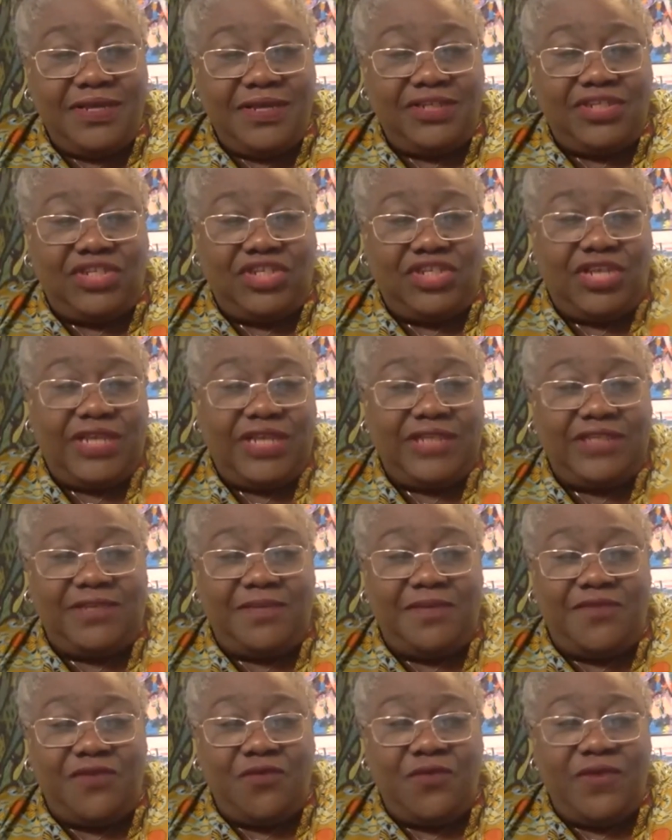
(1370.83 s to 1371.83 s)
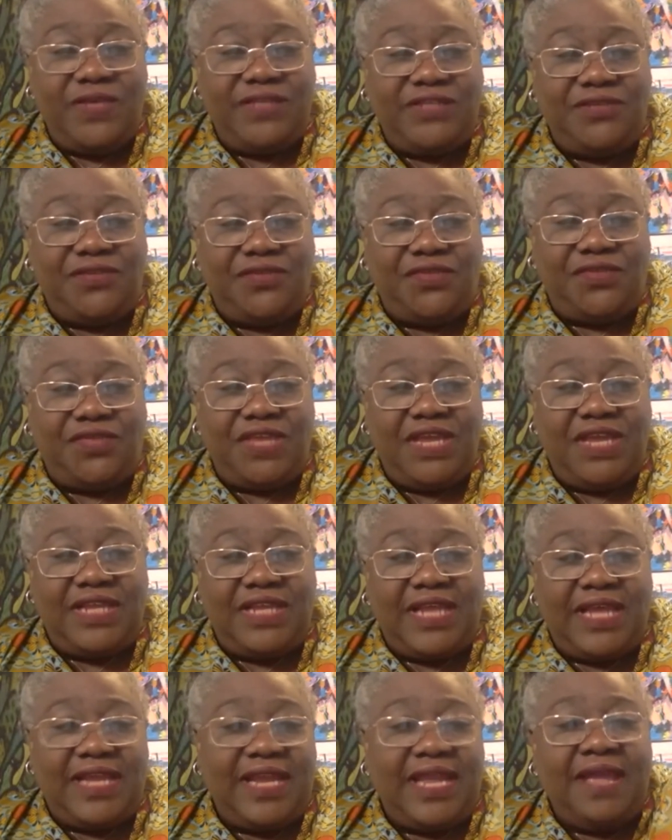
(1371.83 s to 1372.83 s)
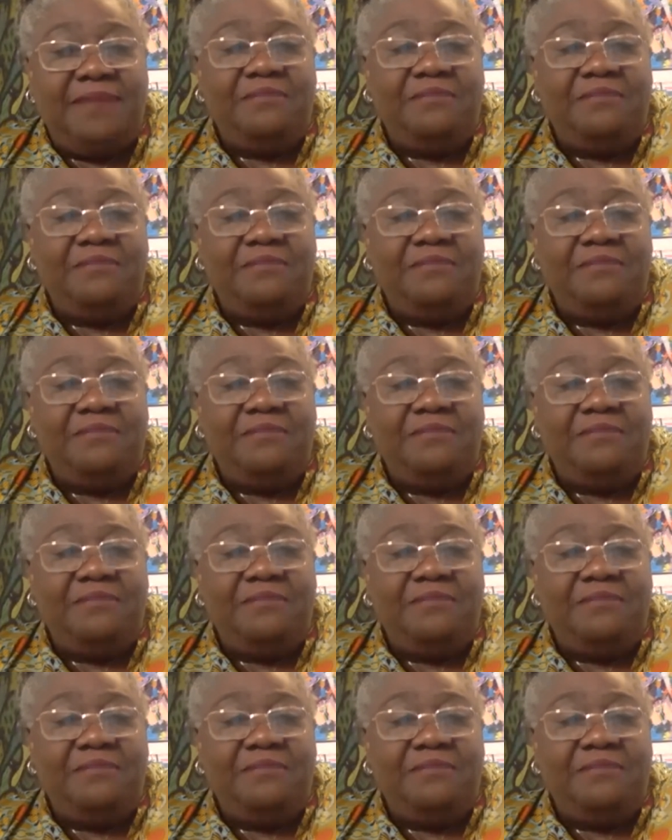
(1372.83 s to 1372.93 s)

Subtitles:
share some of the ways you think it can